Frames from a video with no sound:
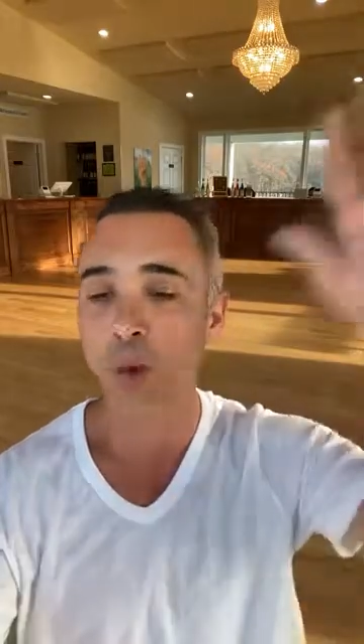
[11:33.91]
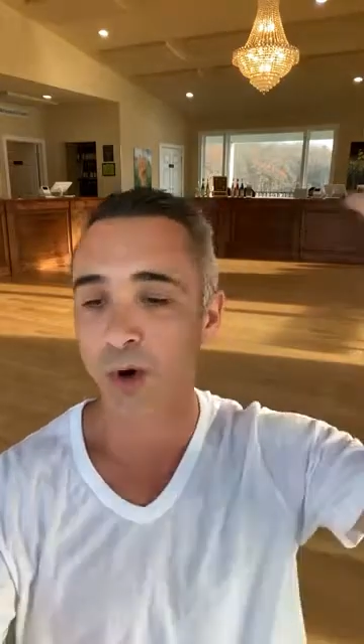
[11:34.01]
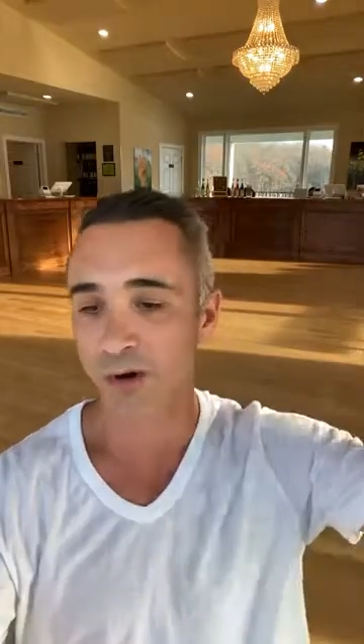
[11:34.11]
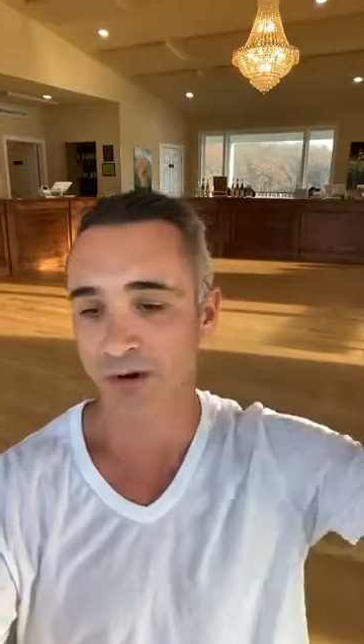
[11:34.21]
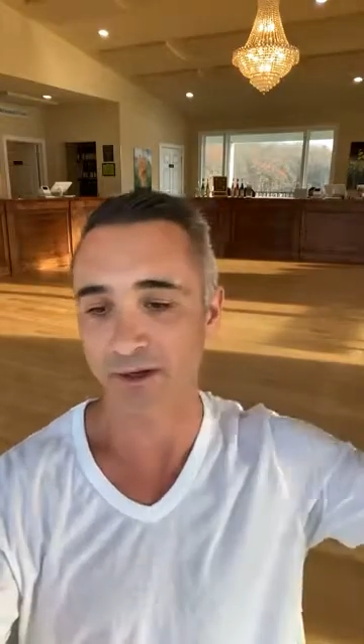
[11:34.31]

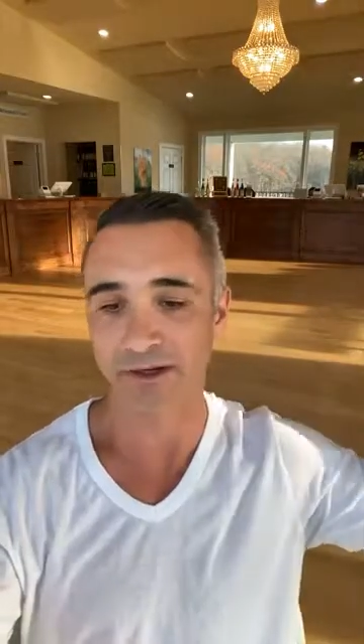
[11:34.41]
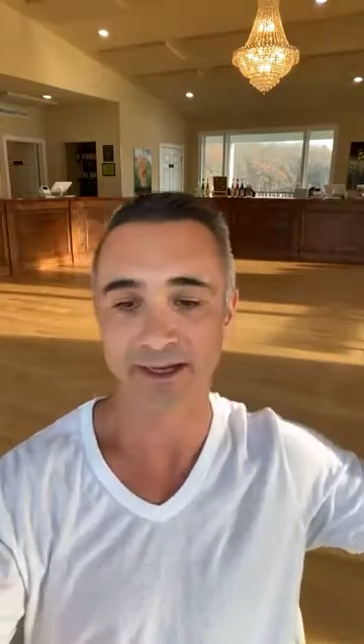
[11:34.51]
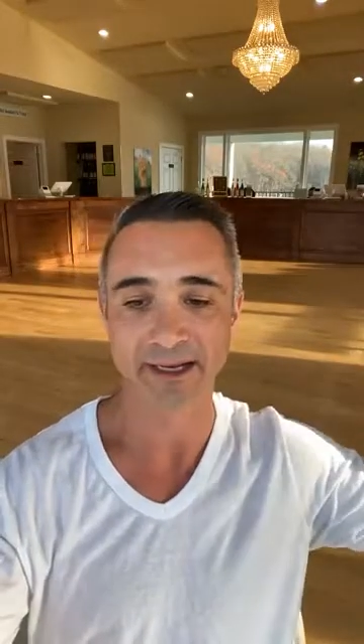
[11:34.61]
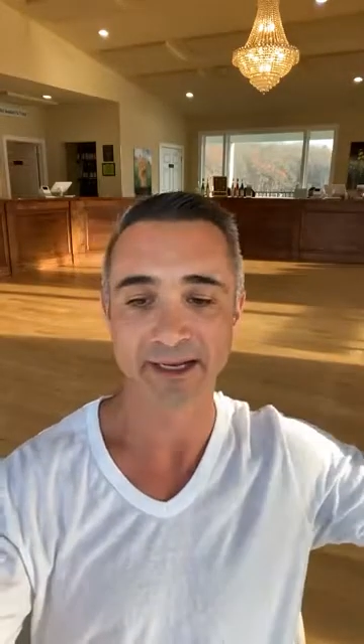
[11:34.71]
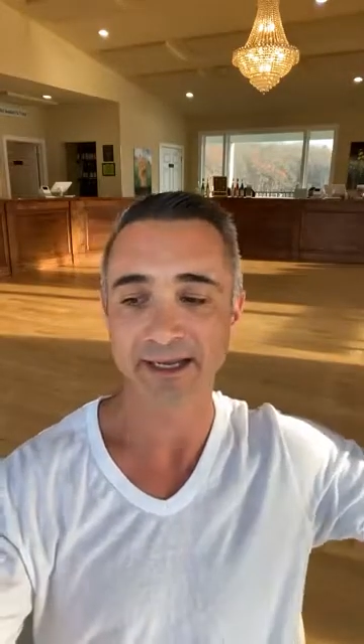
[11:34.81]

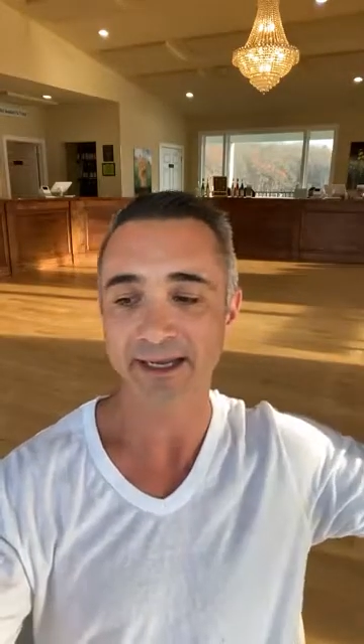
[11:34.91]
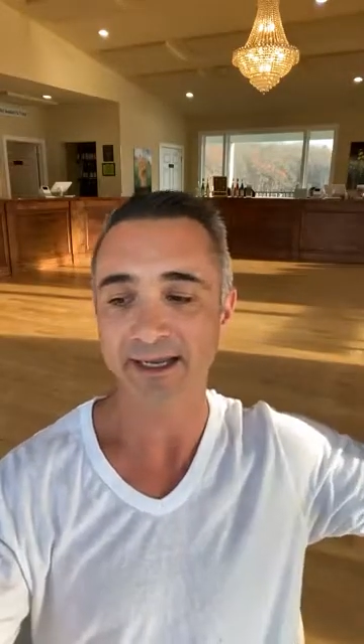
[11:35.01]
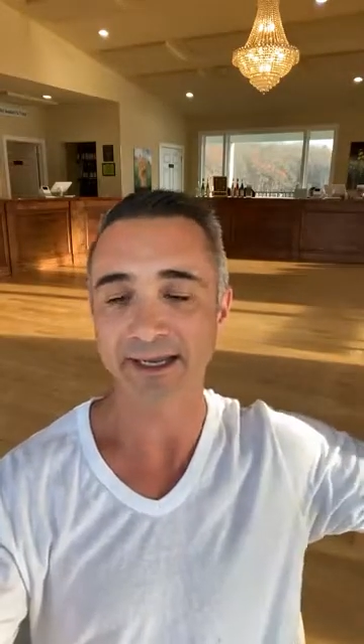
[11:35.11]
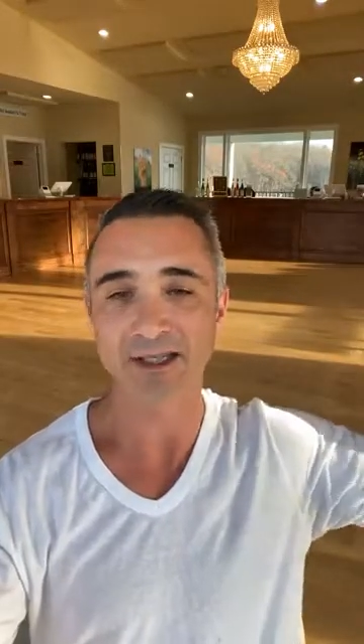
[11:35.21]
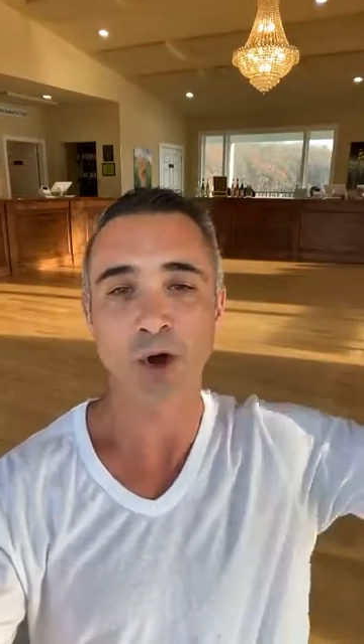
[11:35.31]
world
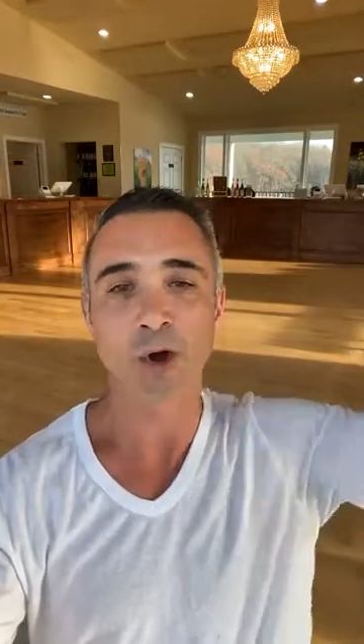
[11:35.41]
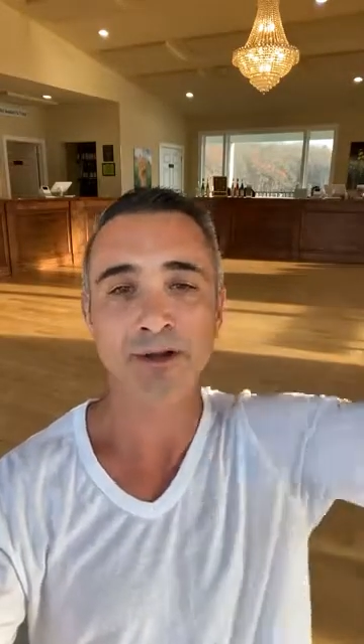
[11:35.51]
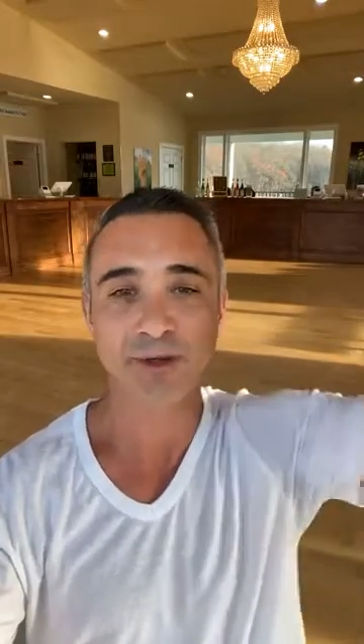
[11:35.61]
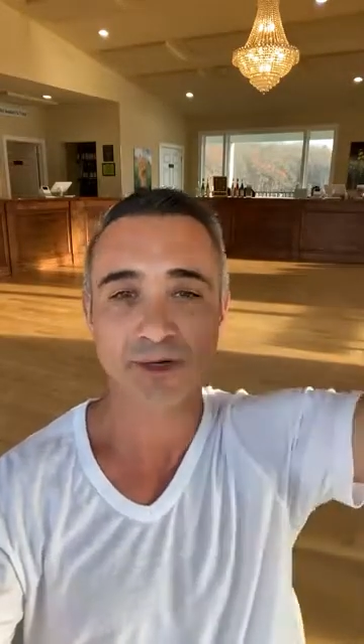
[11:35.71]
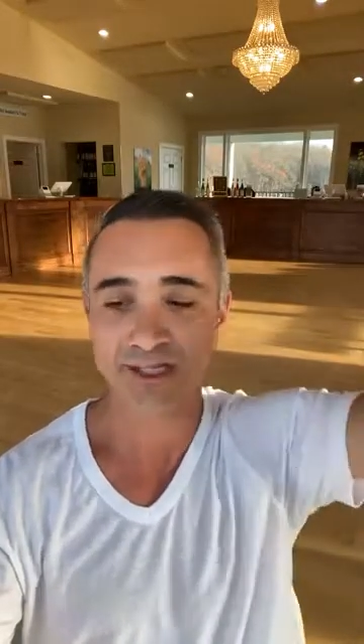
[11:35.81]
is
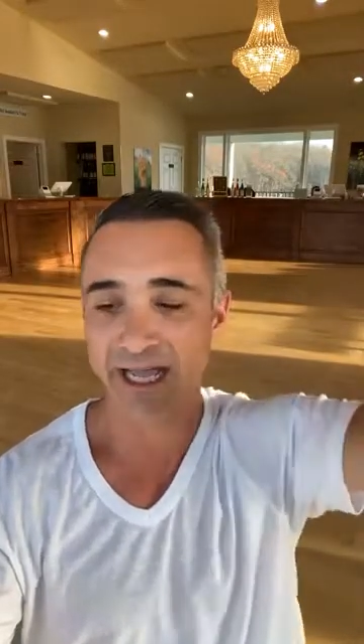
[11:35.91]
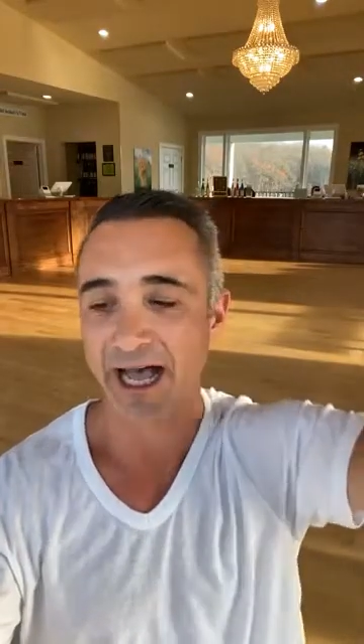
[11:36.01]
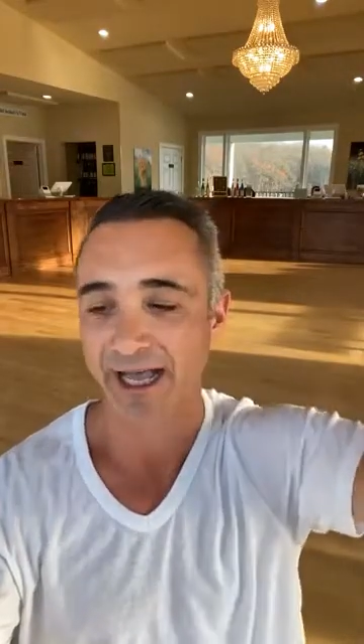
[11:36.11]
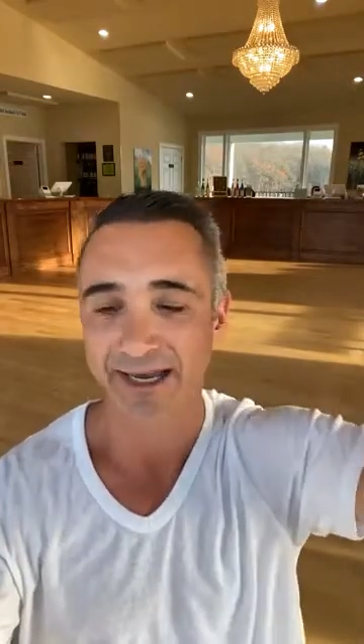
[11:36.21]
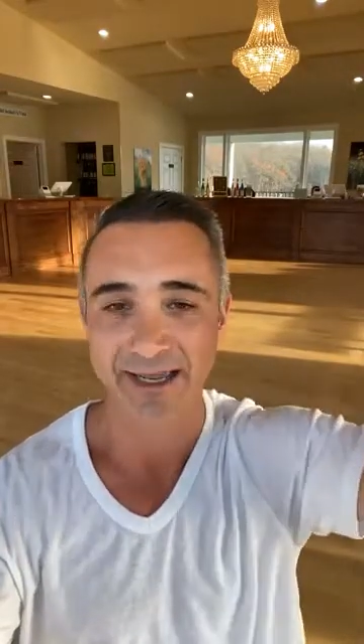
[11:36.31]
on your
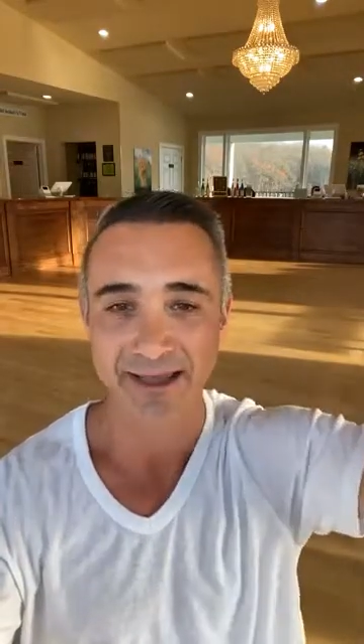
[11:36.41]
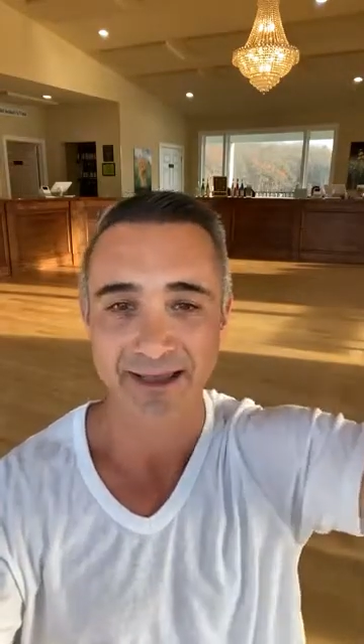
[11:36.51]
side.